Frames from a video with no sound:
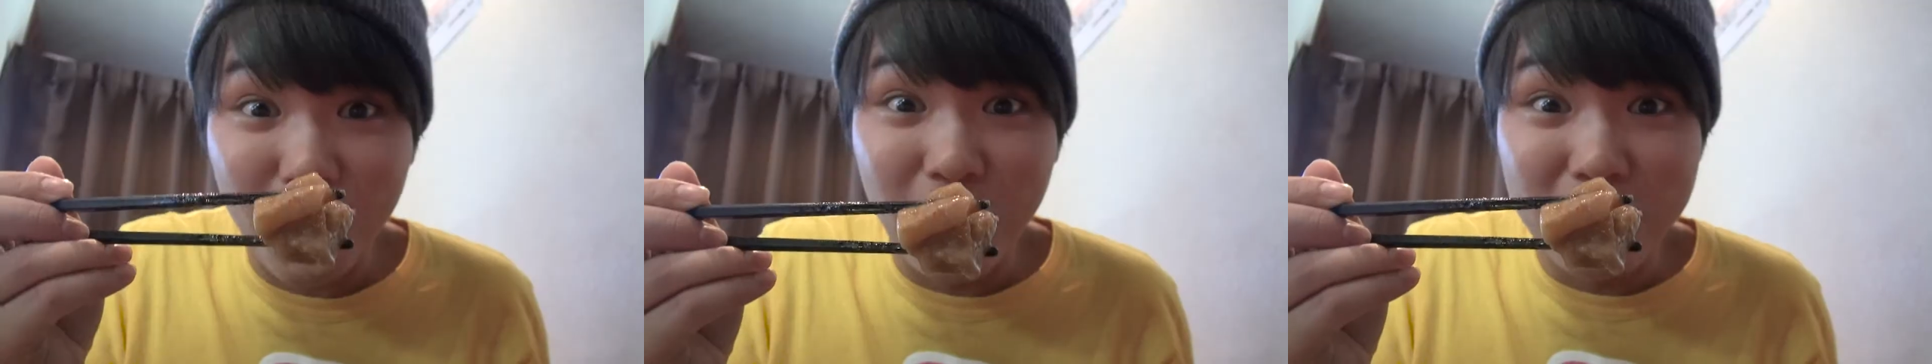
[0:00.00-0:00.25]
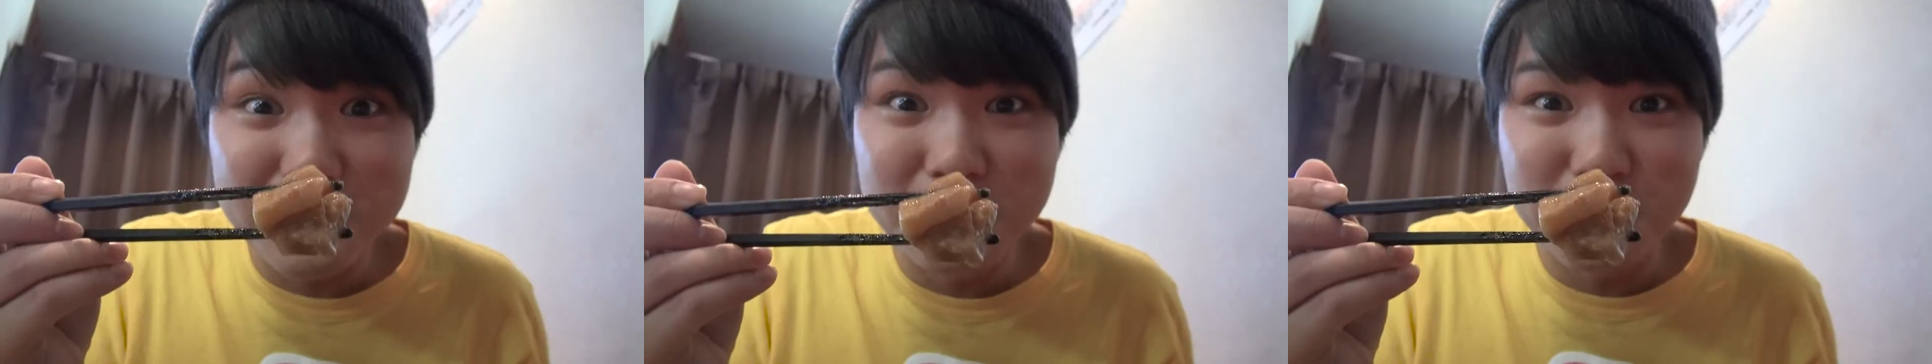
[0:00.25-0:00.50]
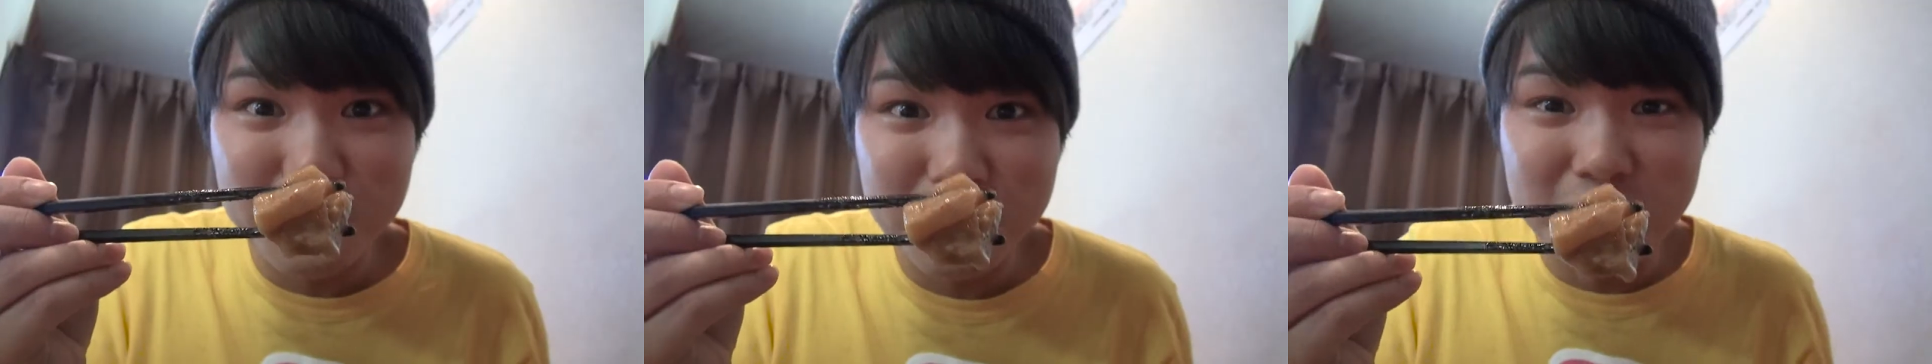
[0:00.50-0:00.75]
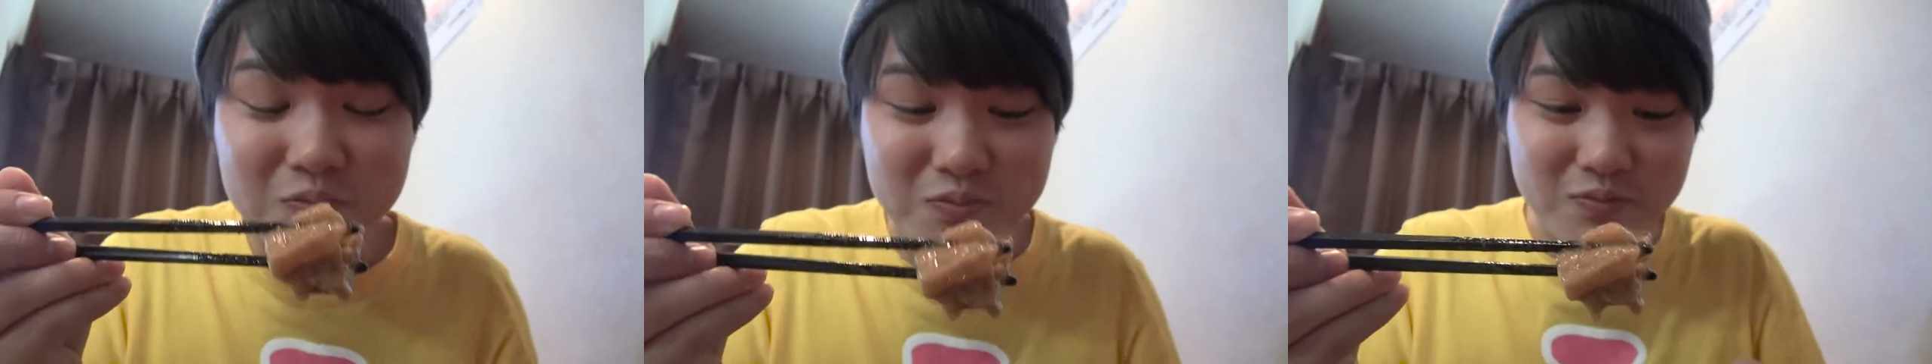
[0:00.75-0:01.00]
The mini
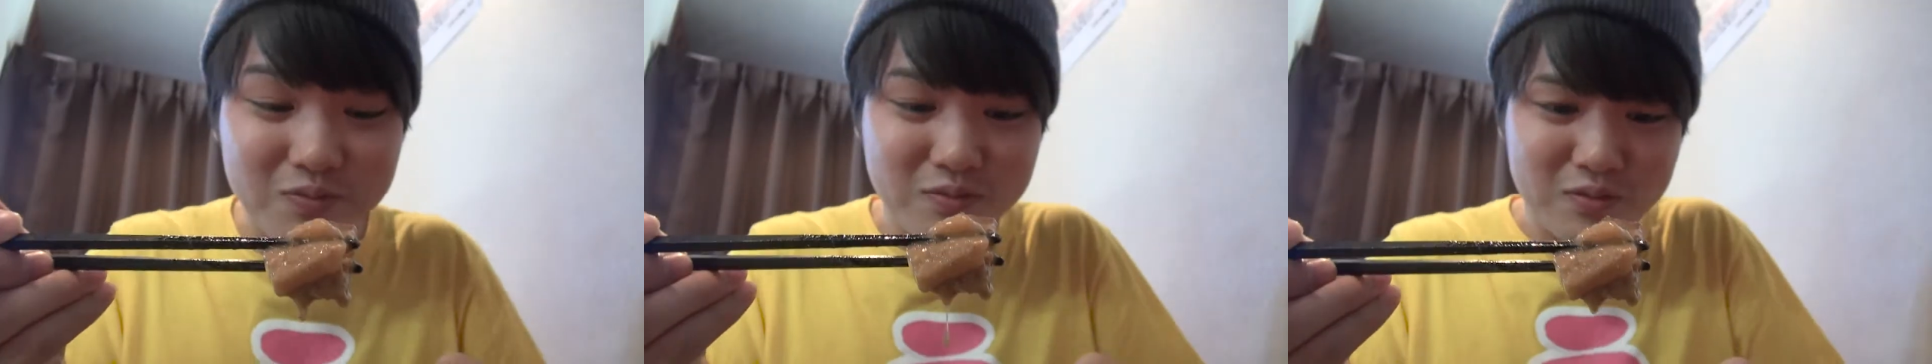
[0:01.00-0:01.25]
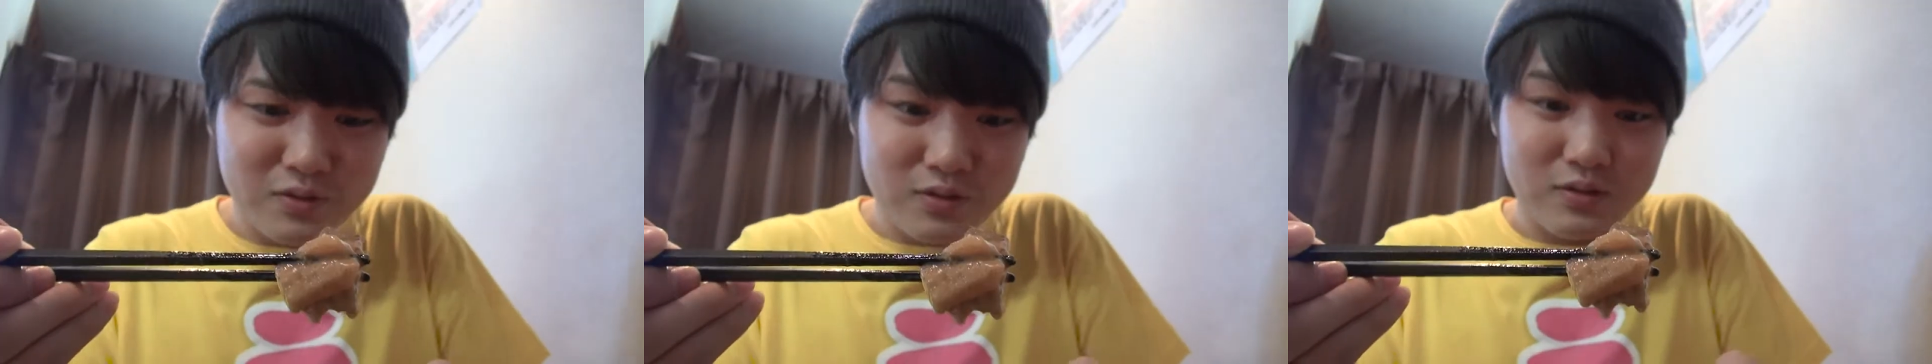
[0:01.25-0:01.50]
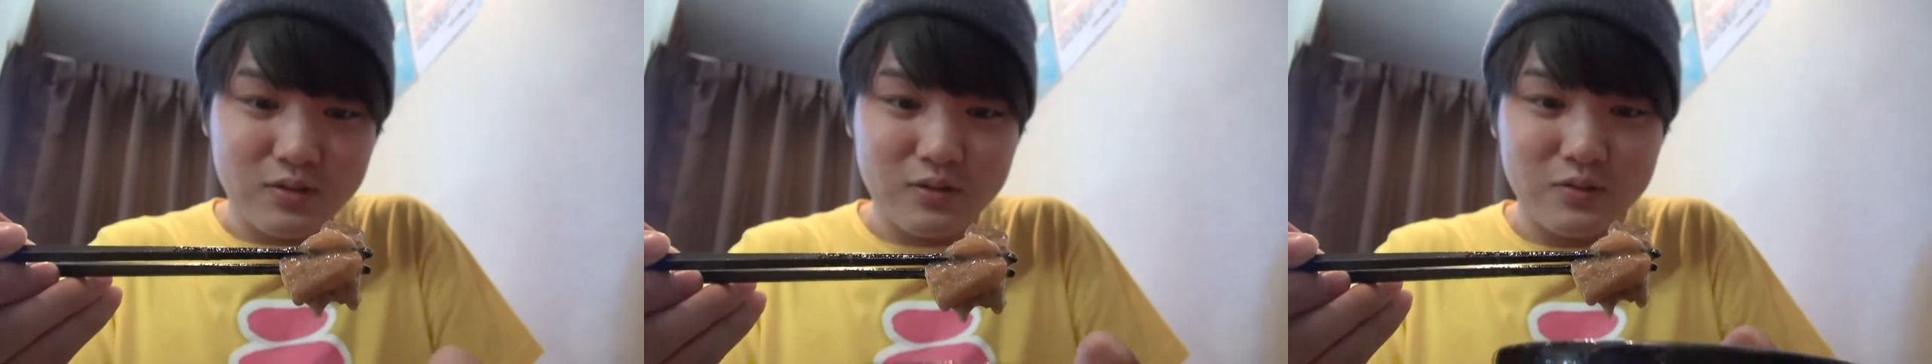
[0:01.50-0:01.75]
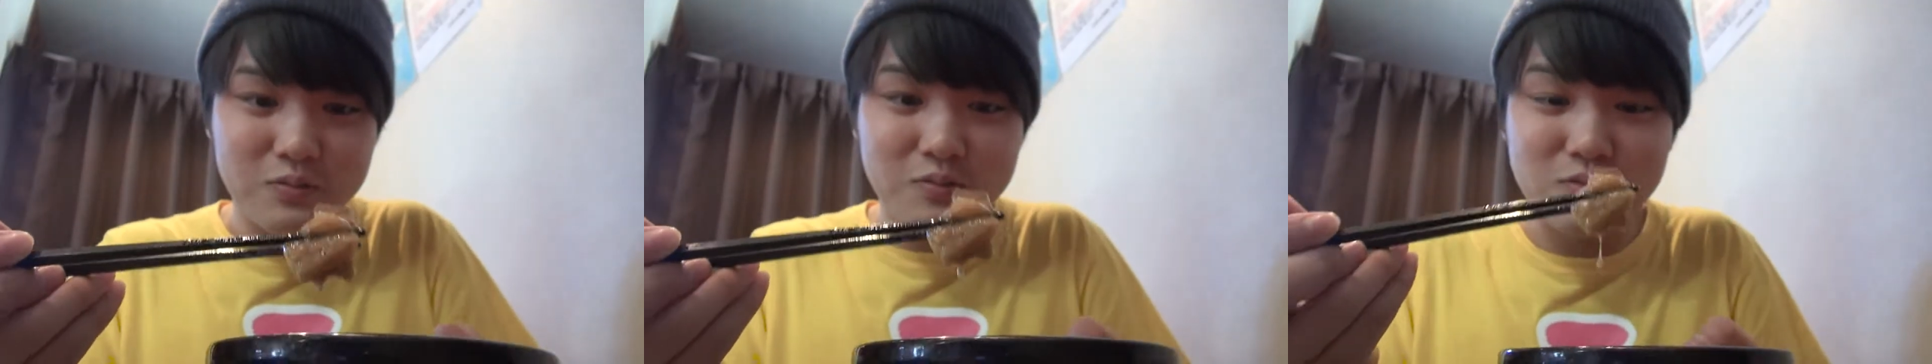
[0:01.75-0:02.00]
chashu has,
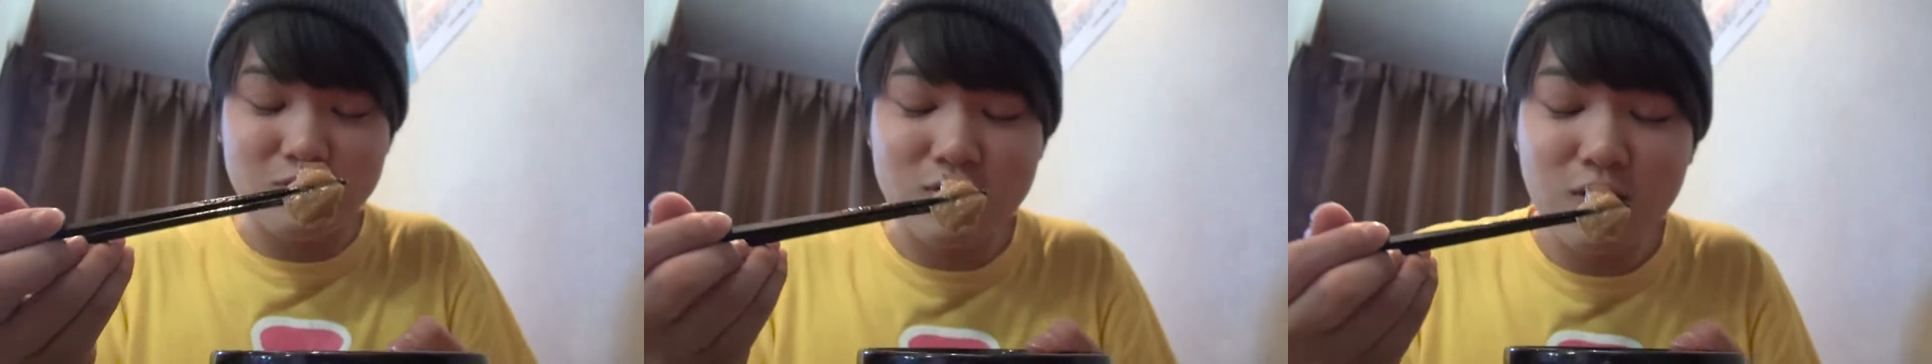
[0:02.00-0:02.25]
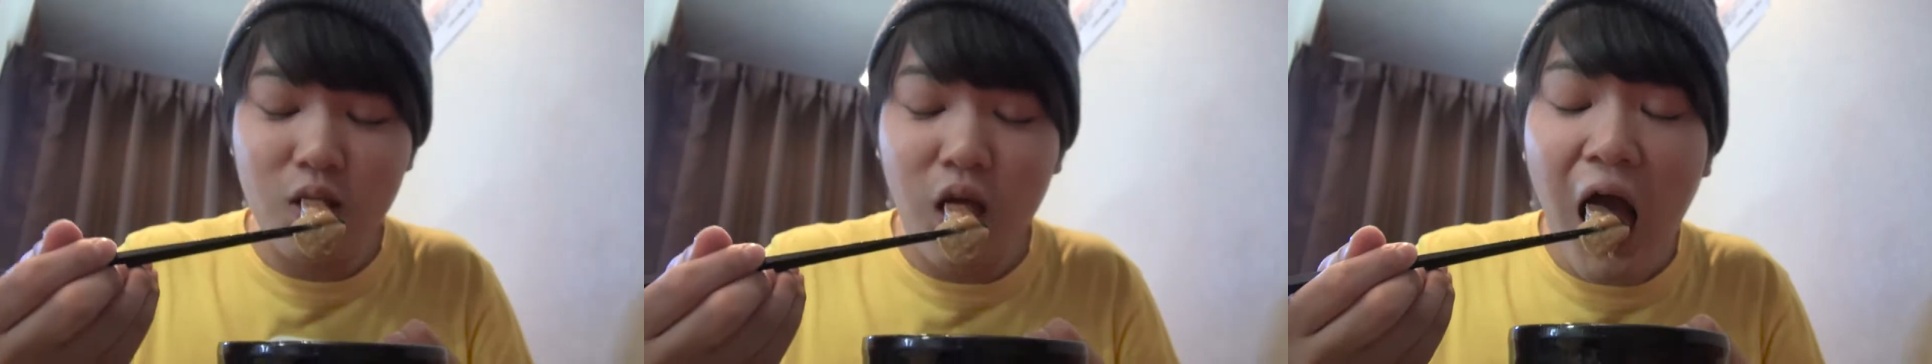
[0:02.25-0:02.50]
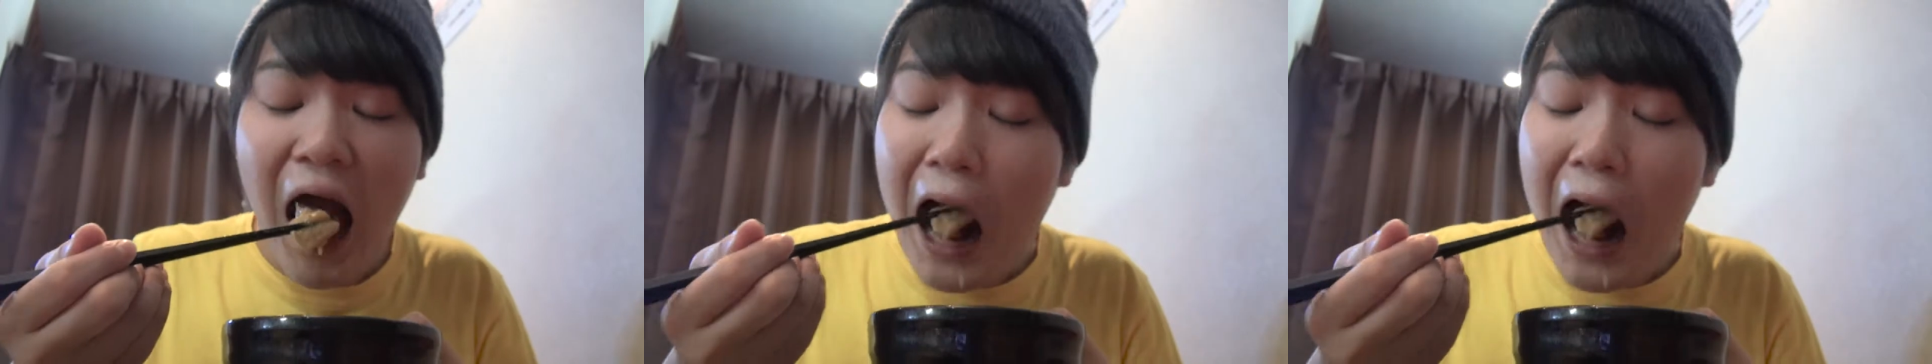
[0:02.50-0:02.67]
despite its size,